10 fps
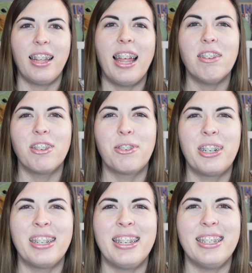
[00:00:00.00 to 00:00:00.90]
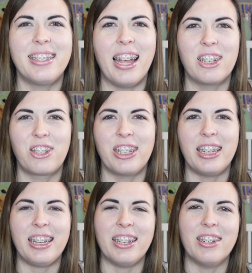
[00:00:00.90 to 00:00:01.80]
Hey everyone, it's Ashley
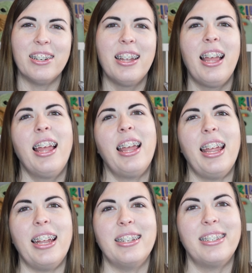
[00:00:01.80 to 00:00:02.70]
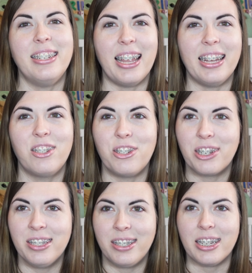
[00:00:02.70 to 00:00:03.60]
here, and today, as you
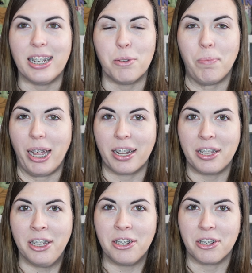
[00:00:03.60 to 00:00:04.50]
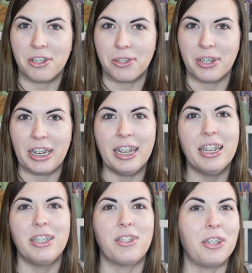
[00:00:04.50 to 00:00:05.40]
can see, I'm back in the nursery,
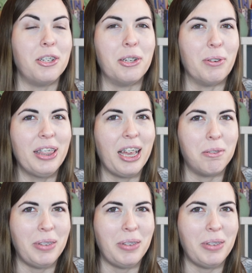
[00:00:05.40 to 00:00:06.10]
so you know what that